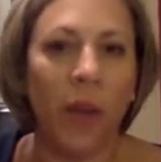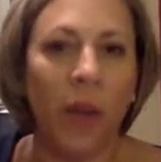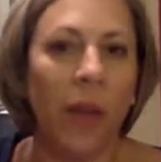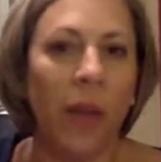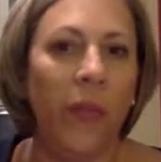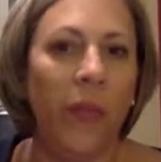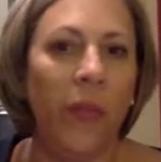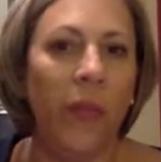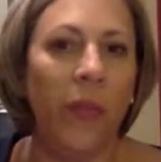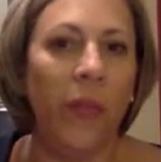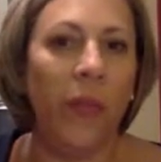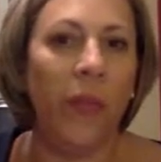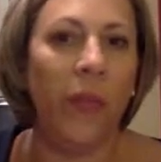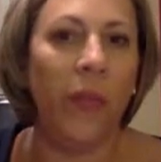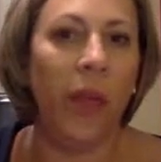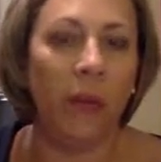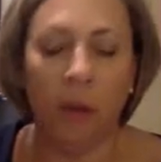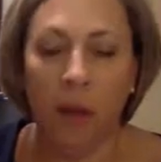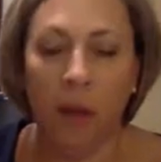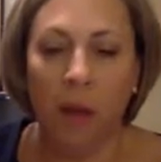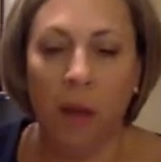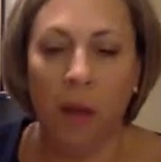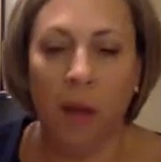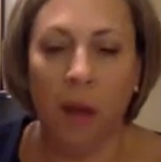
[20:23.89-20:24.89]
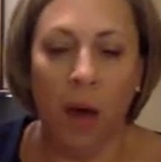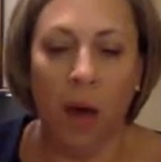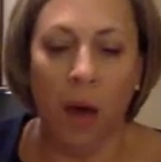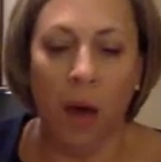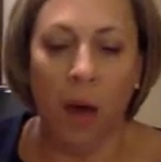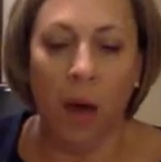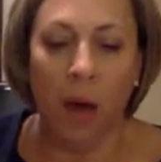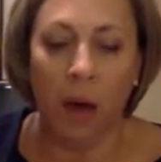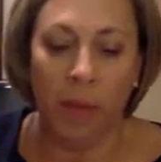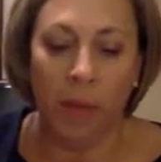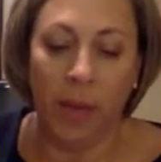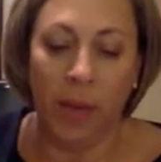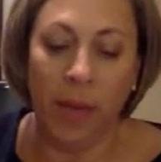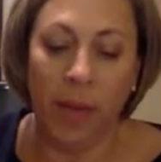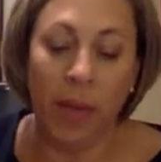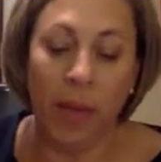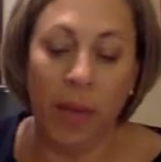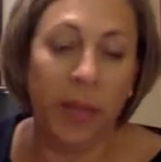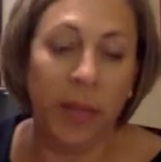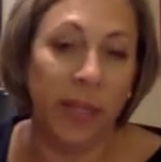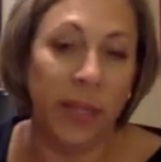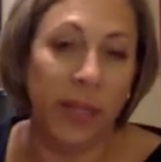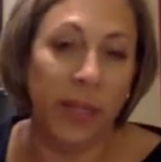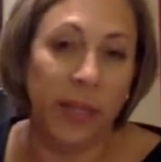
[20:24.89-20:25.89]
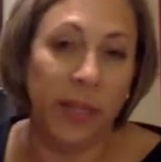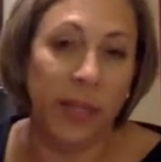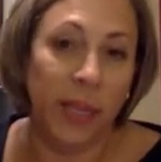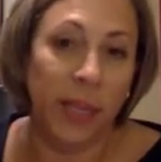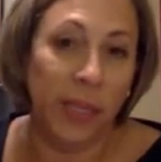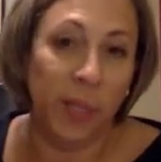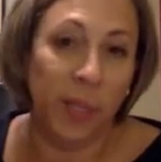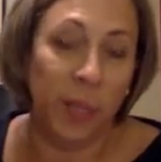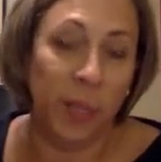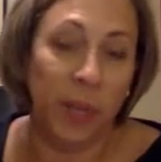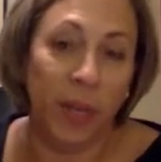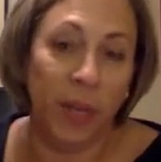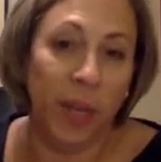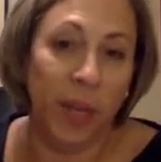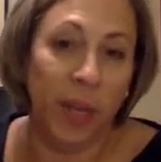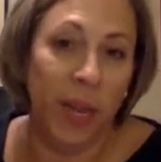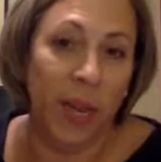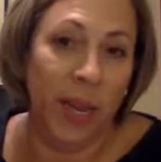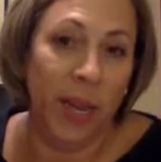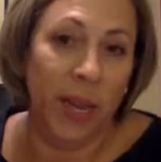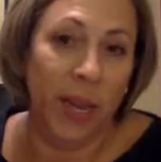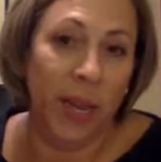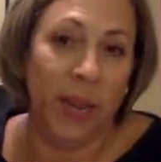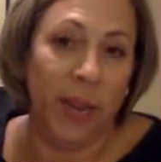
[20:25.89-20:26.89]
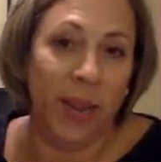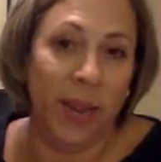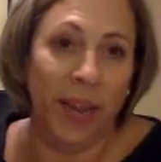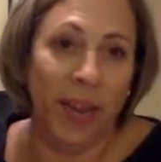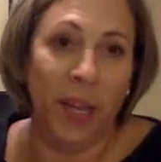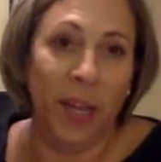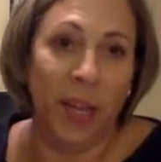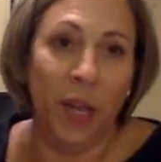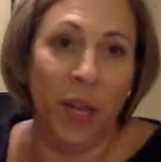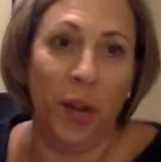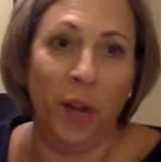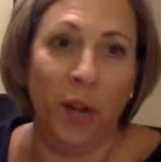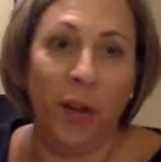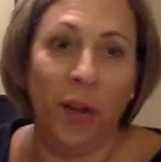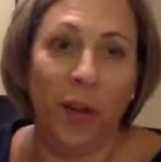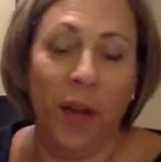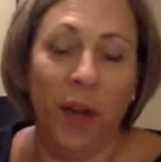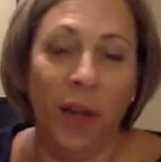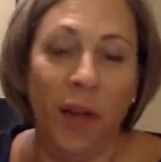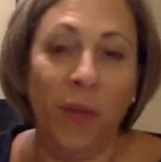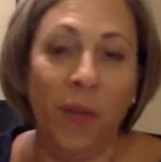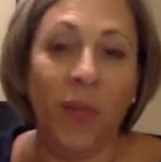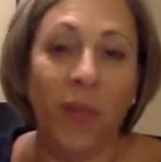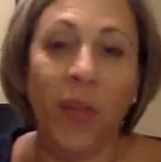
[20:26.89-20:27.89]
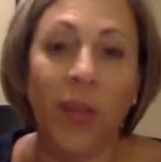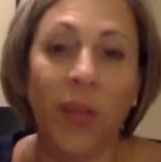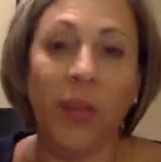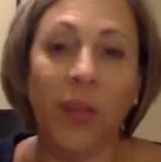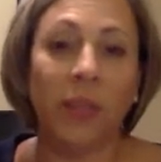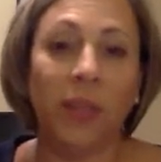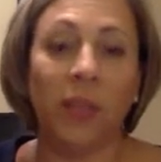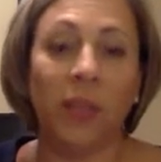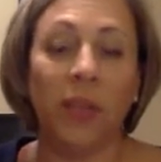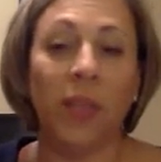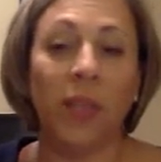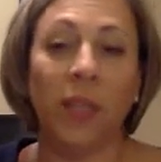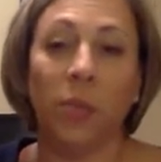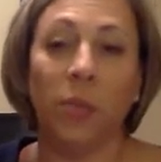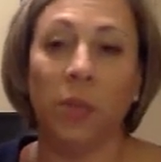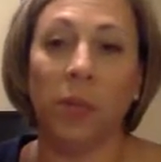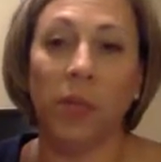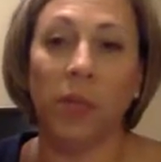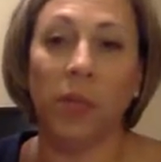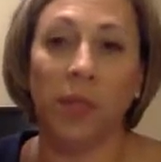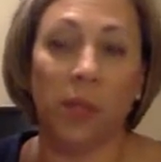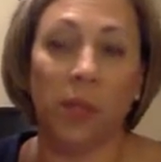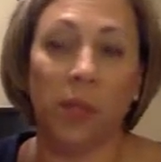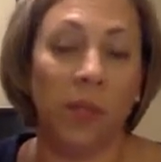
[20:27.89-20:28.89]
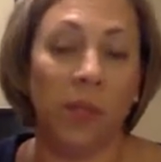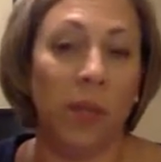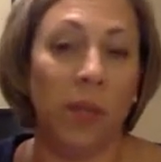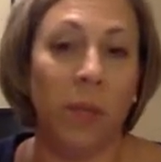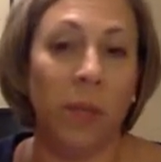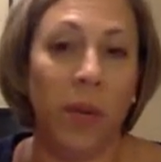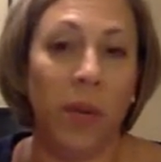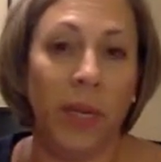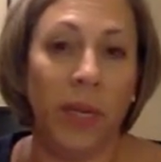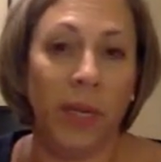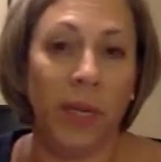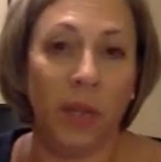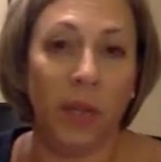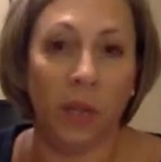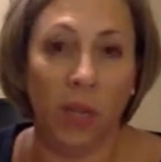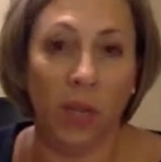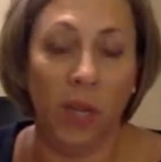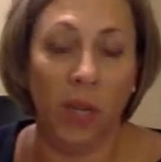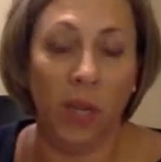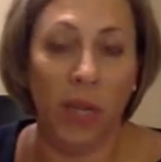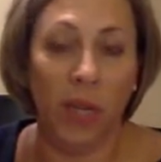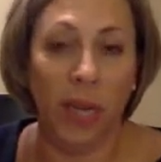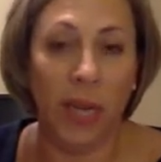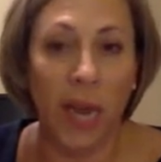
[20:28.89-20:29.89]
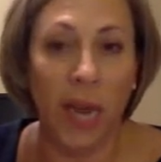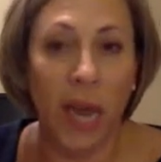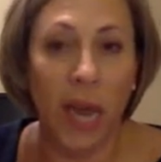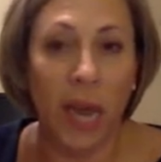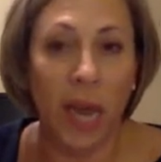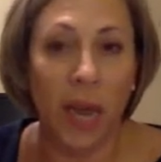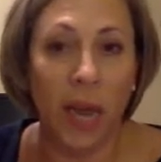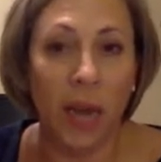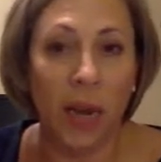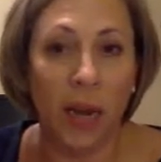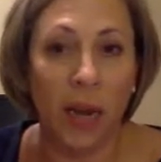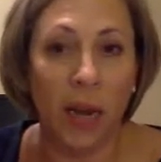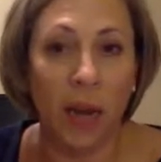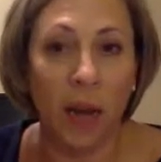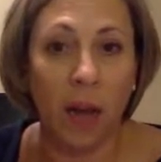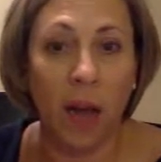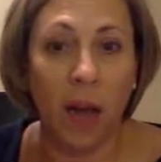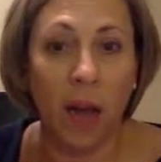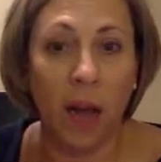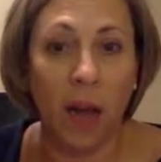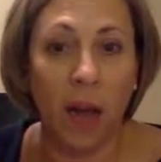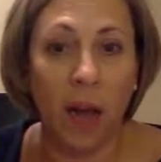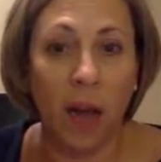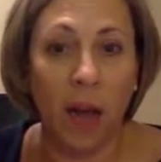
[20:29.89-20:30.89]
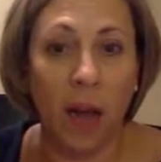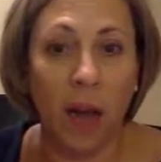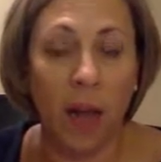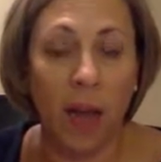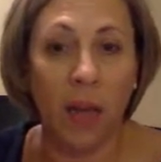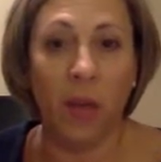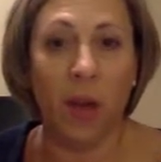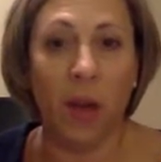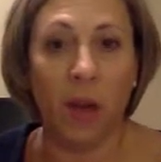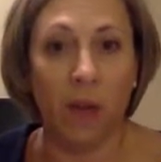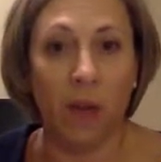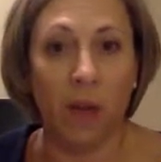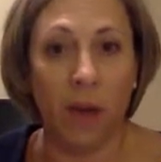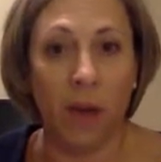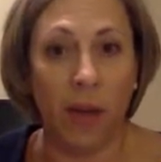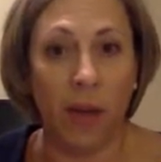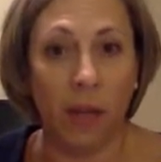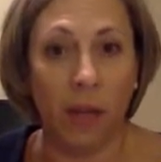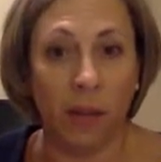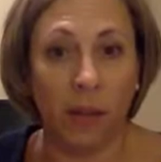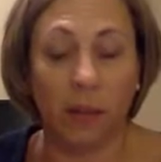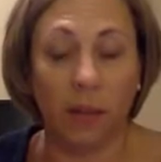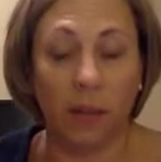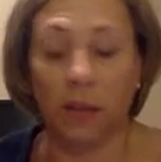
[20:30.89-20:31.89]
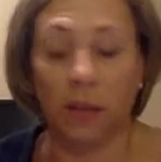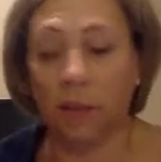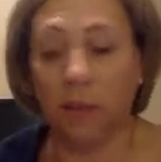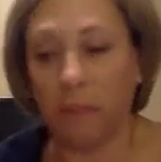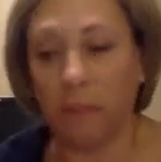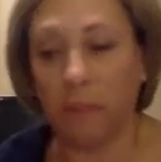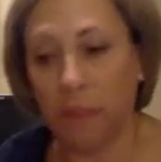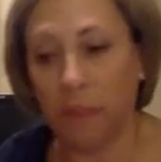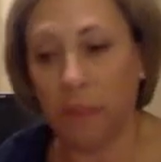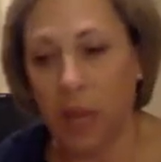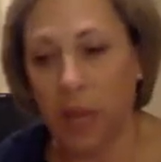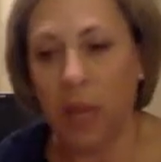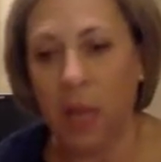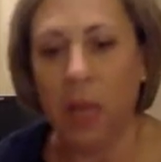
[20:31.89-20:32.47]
And then again, the deductibility, you know, everything's deductible until somebody tells you you can't, i.e. the IRS.